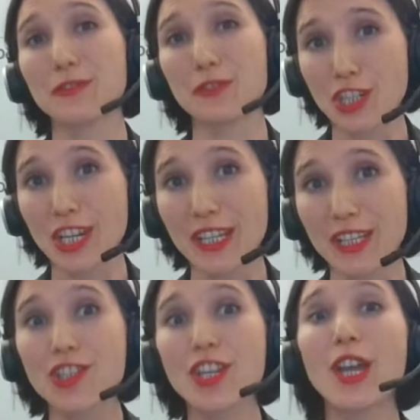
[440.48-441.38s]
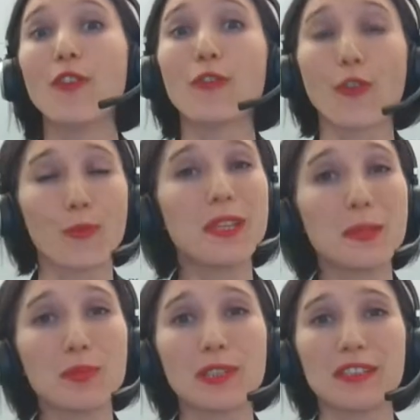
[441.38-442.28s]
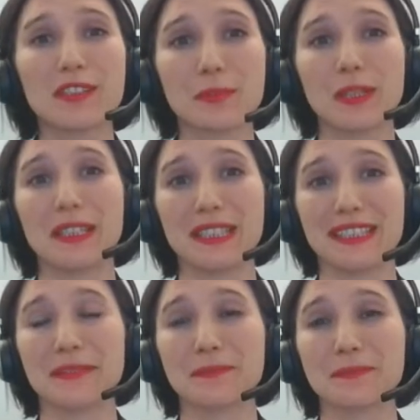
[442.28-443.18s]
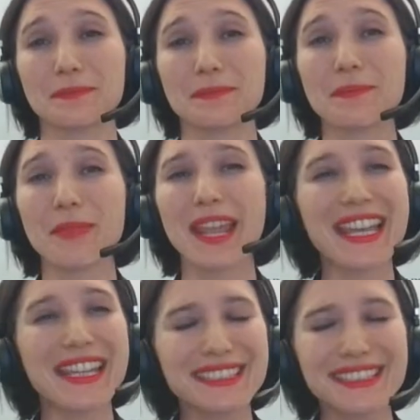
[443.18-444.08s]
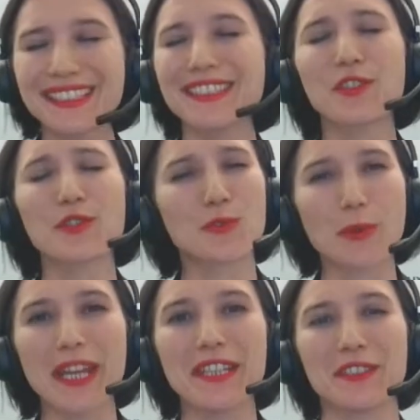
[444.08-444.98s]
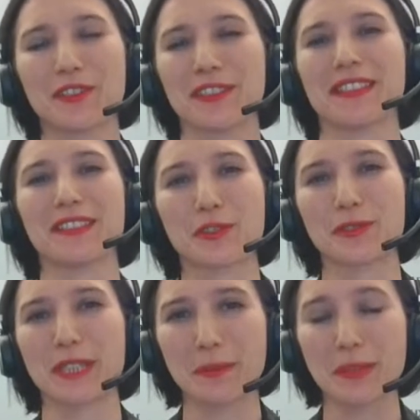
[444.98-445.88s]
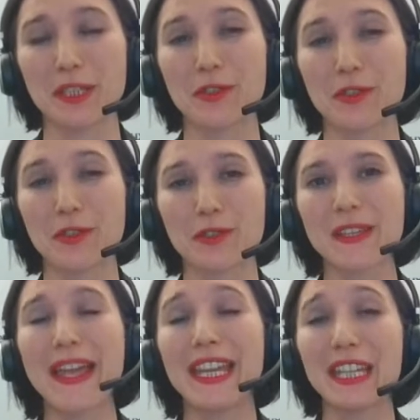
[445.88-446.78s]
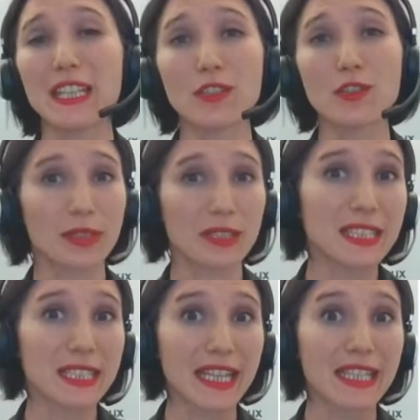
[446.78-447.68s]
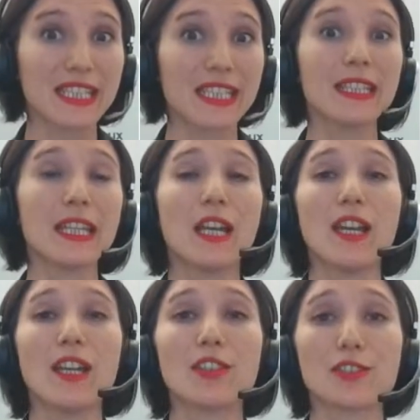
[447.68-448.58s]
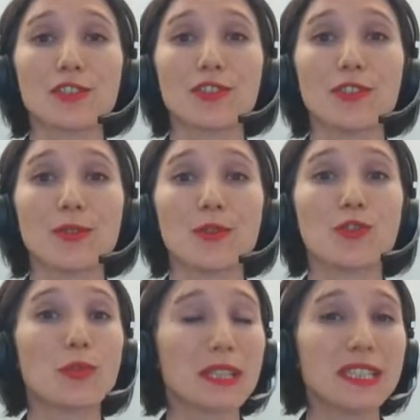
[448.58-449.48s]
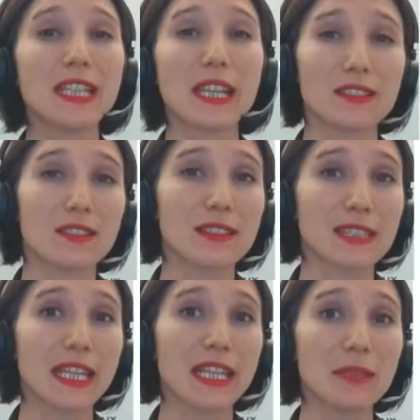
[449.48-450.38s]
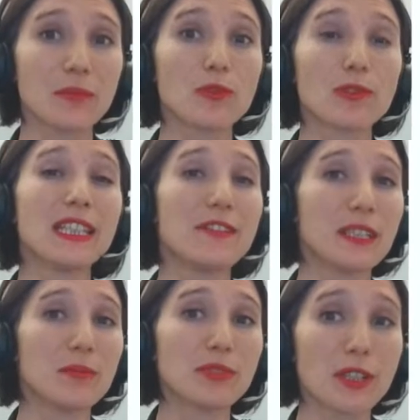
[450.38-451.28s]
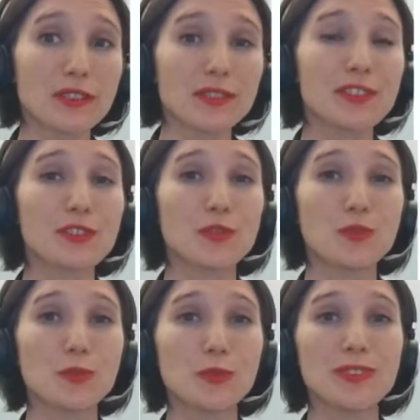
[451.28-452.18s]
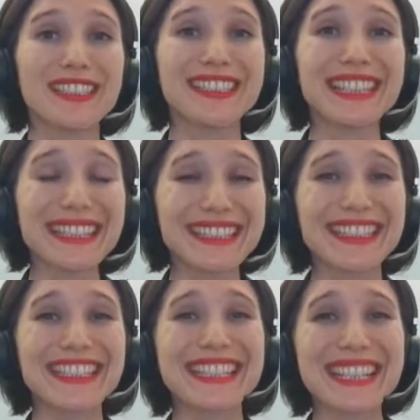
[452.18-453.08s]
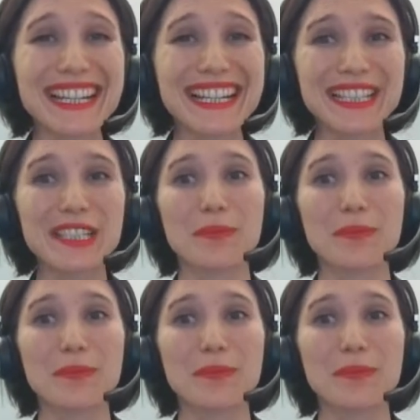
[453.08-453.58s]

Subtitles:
change for people and the planet. And this is a great success story, because in 2018, the 28 sustainable living brands grew 69%